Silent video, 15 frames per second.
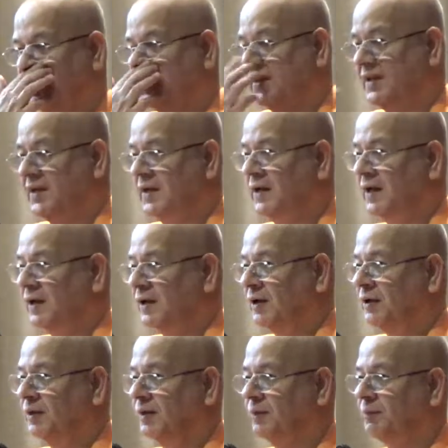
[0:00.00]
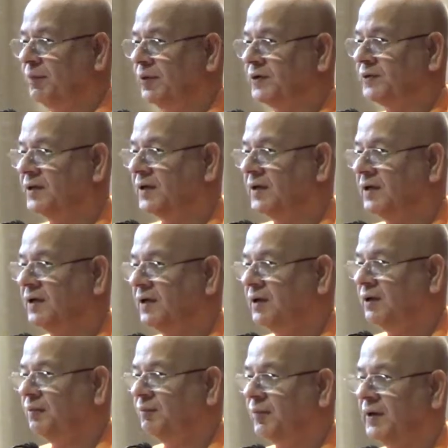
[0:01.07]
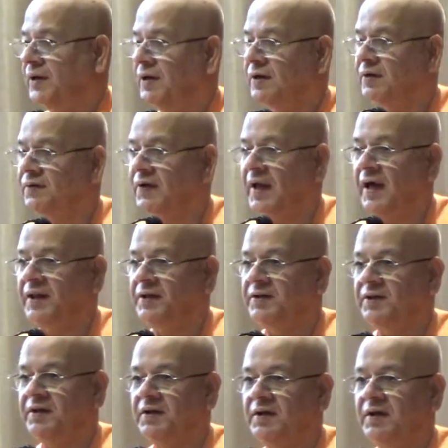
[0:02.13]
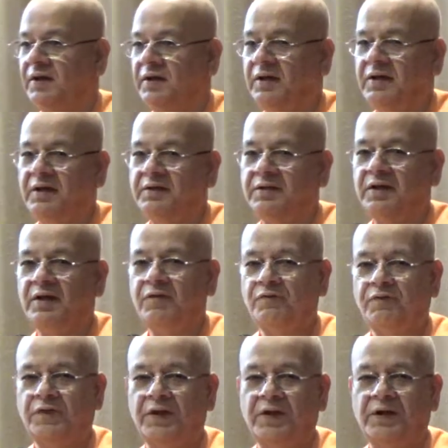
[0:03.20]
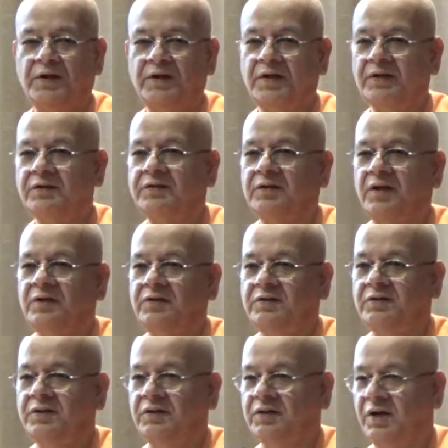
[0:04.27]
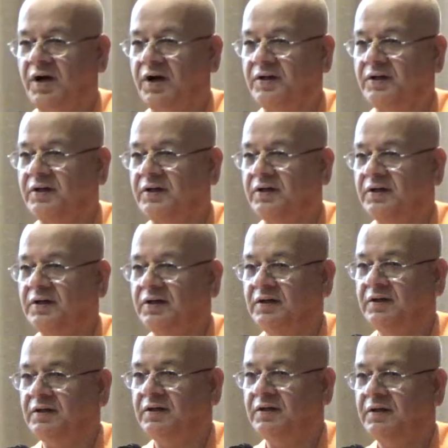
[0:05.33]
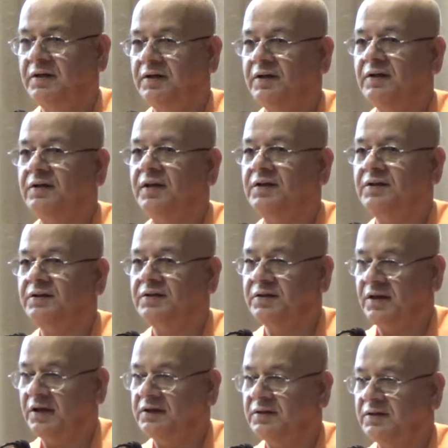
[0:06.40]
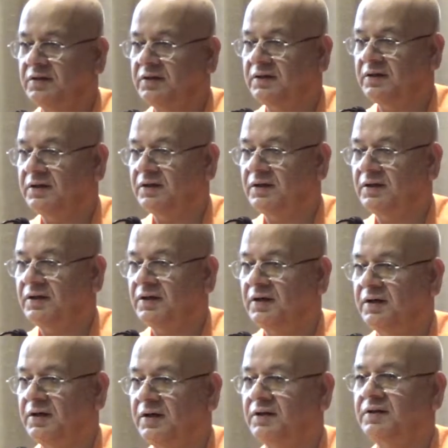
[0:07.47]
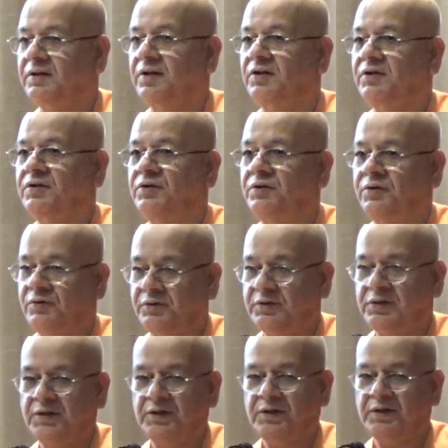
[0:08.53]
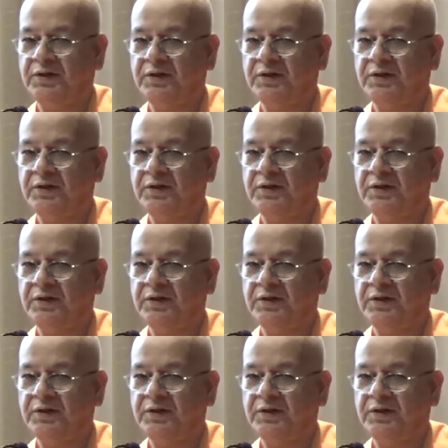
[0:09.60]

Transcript: see the person, but in reality he is infinite. He is Sat Chit Ananda. The Sat, the truth,